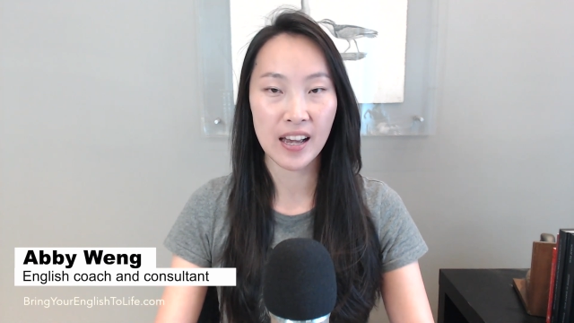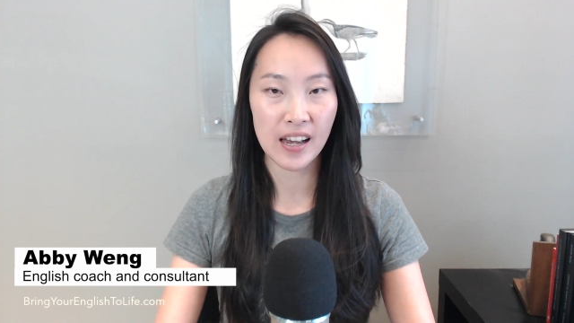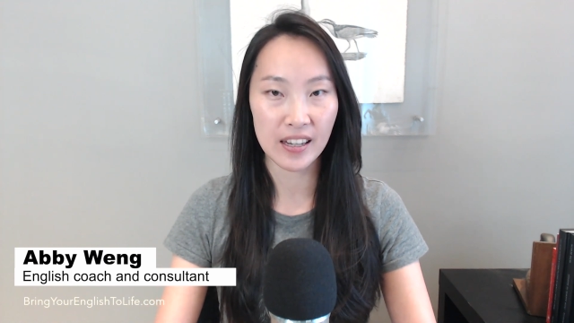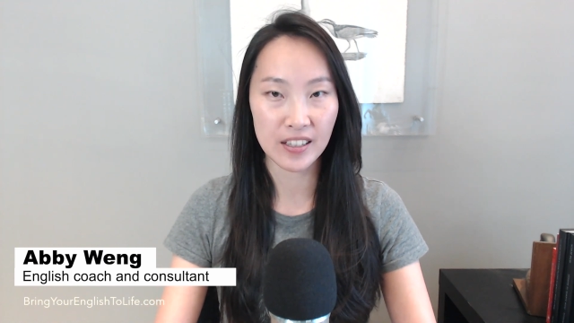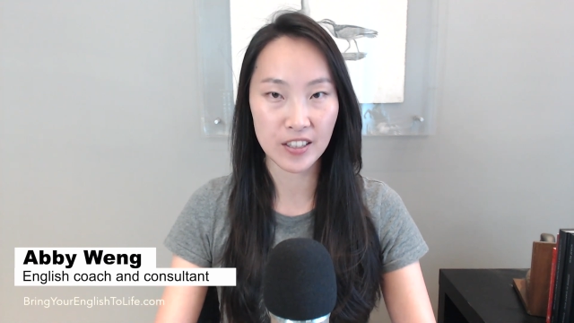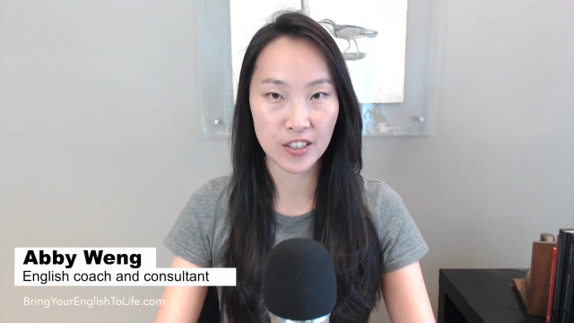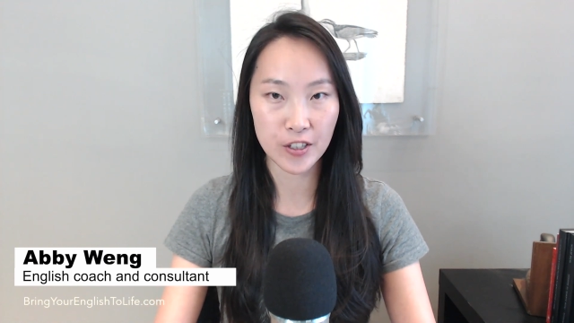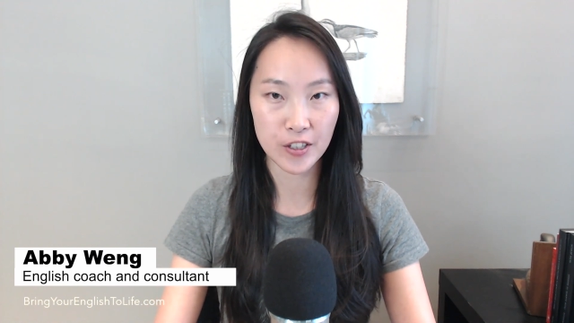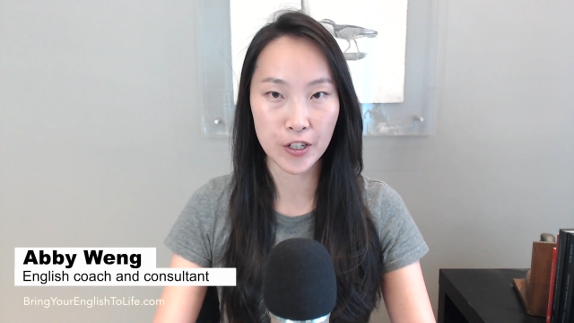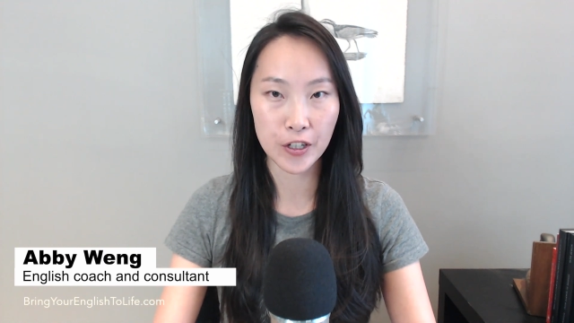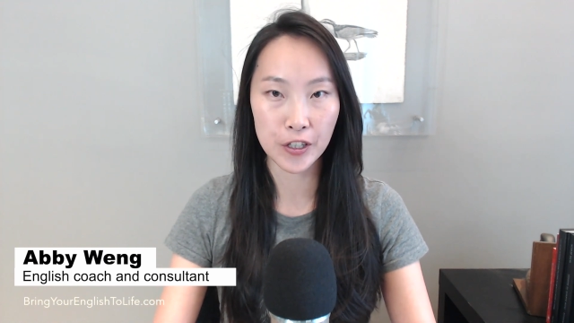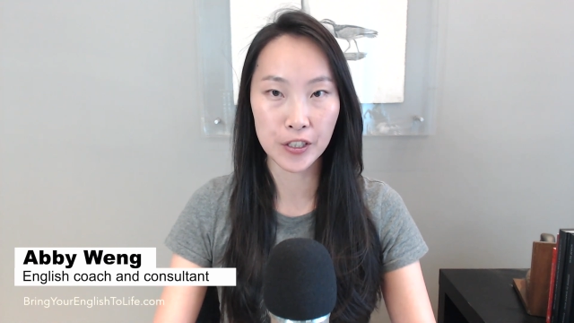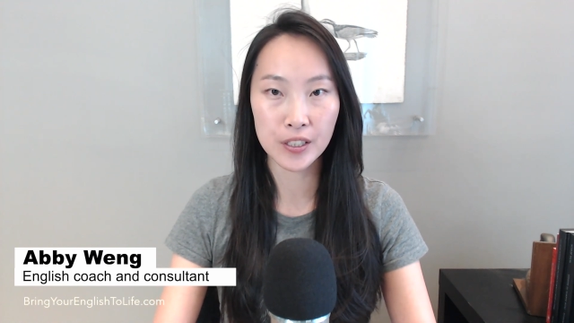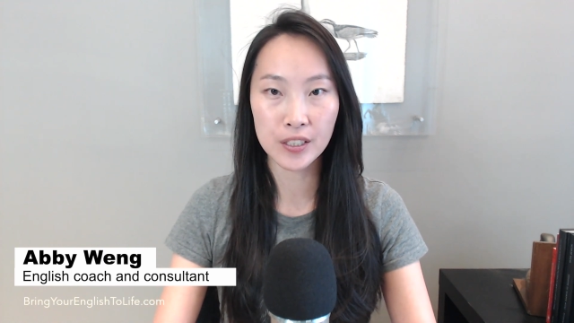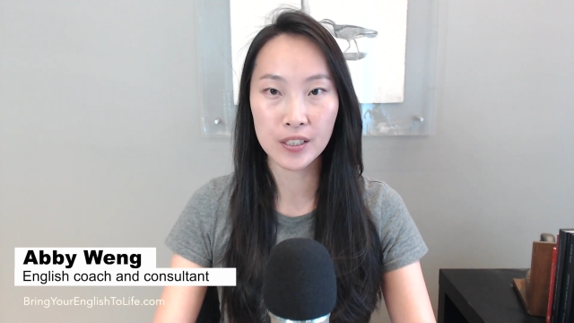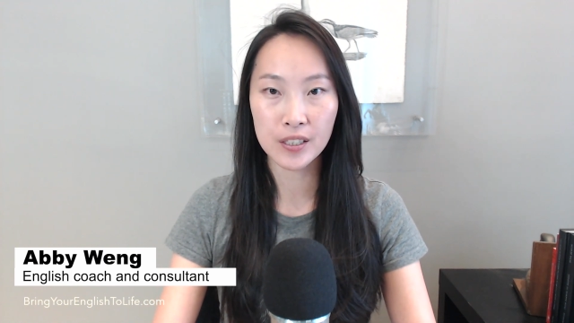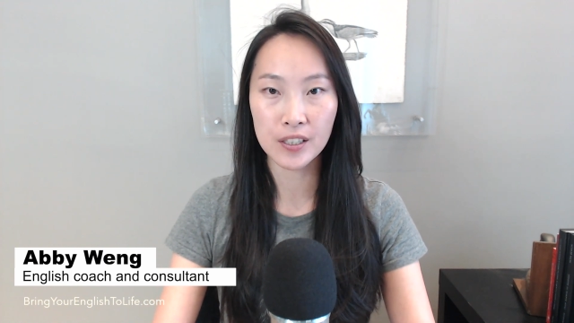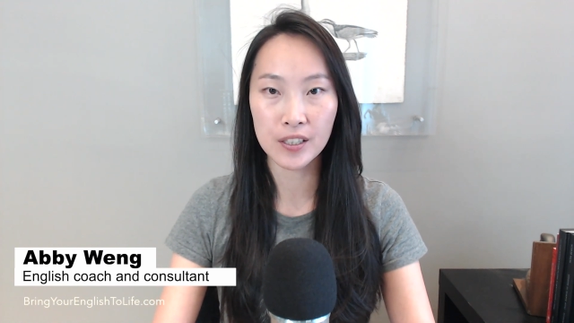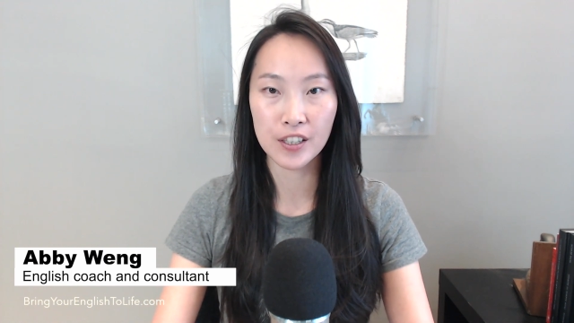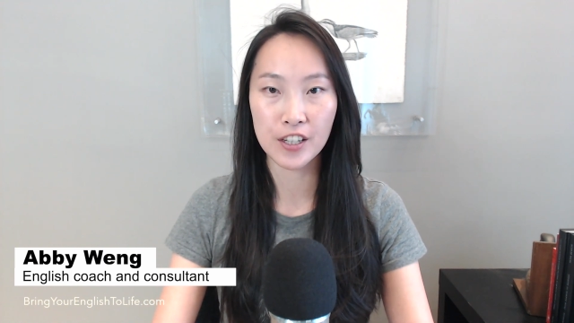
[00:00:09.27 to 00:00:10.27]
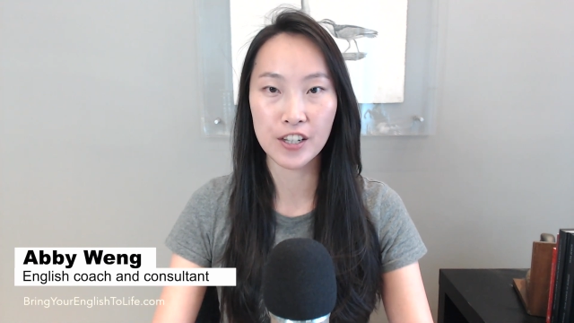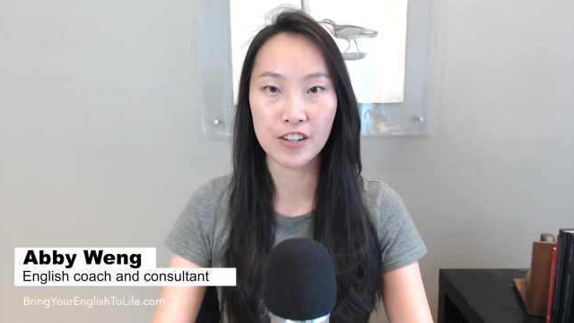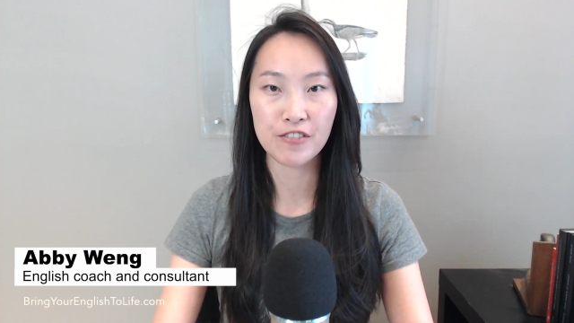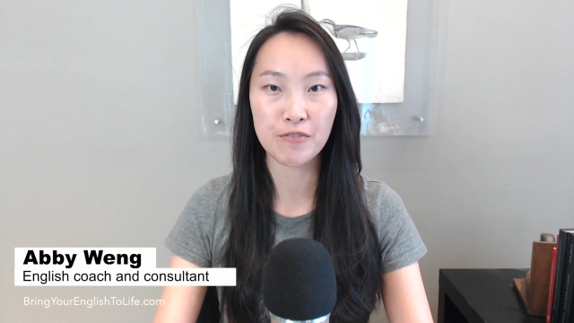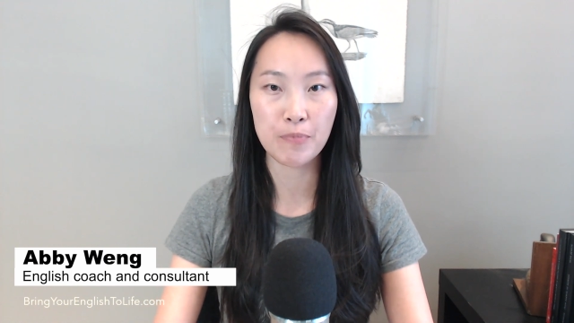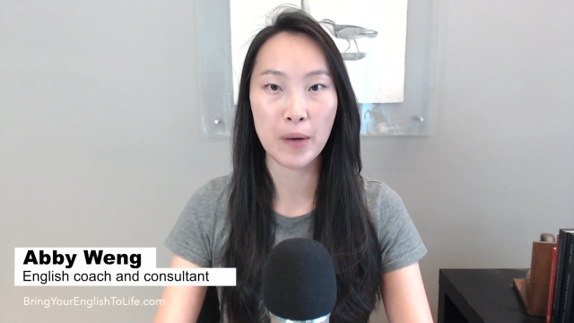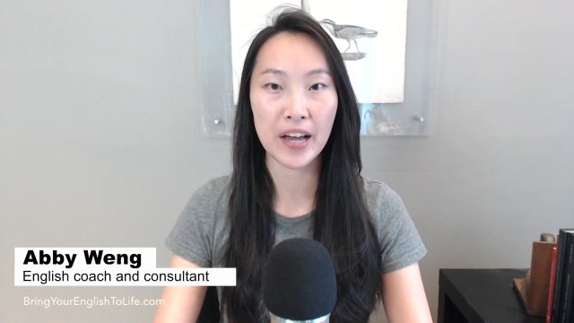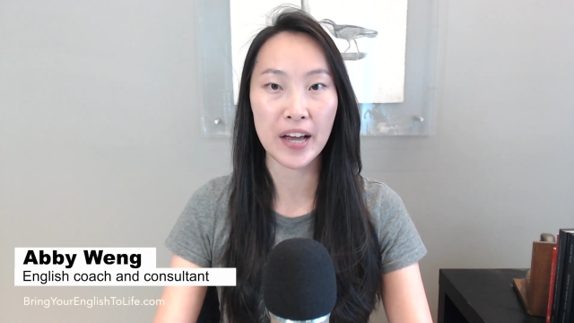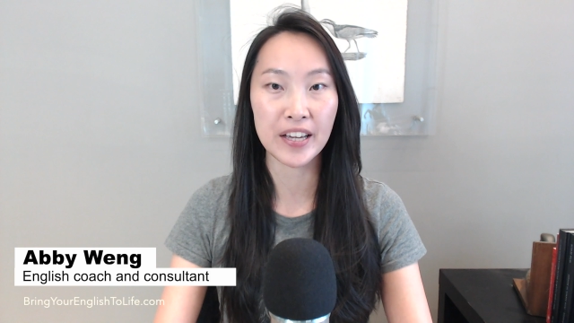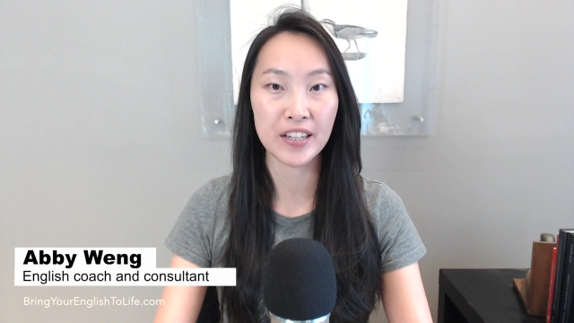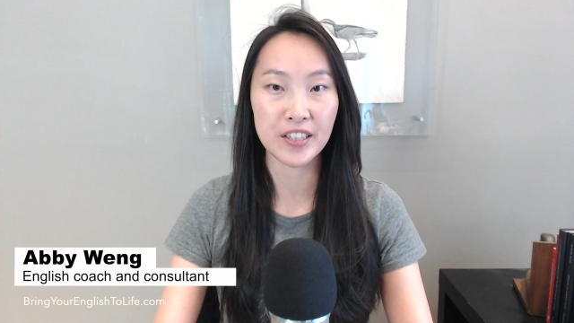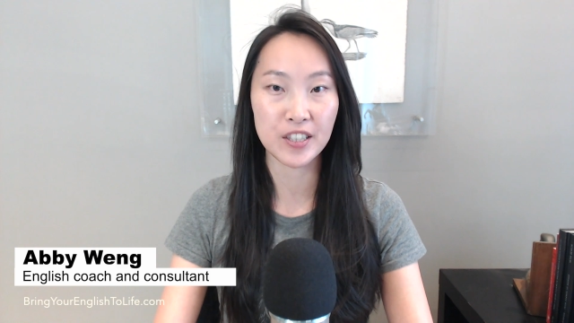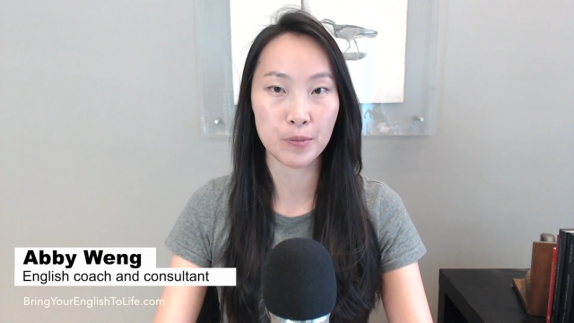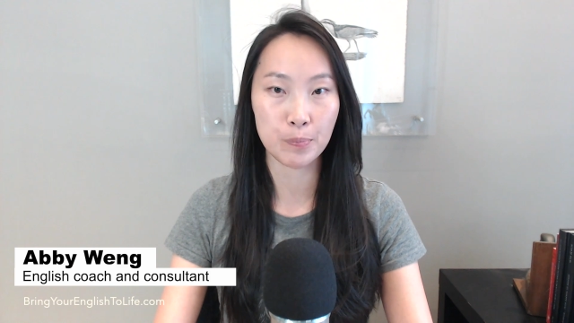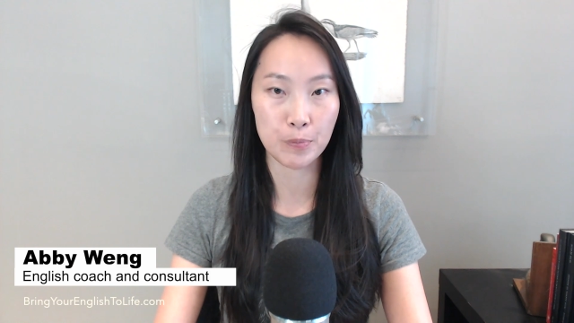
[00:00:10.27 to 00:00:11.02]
I still live by its